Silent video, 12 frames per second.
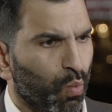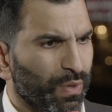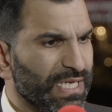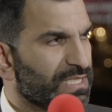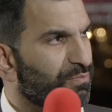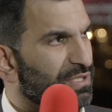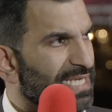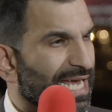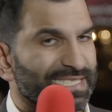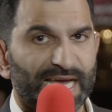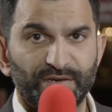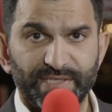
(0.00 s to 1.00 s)
we need to
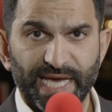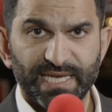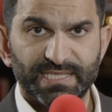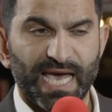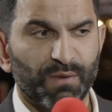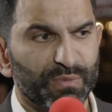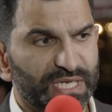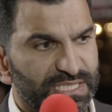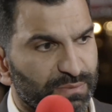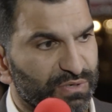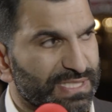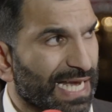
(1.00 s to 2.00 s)
protect our data and we
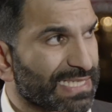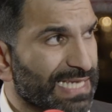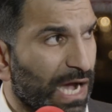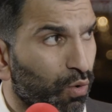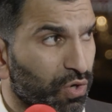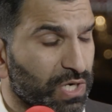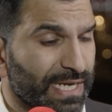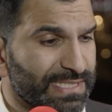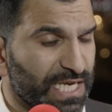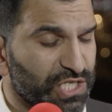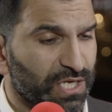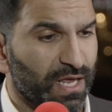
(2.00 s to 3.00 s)
need to protect our
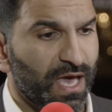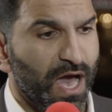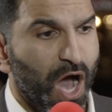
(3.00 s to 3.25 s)
organization.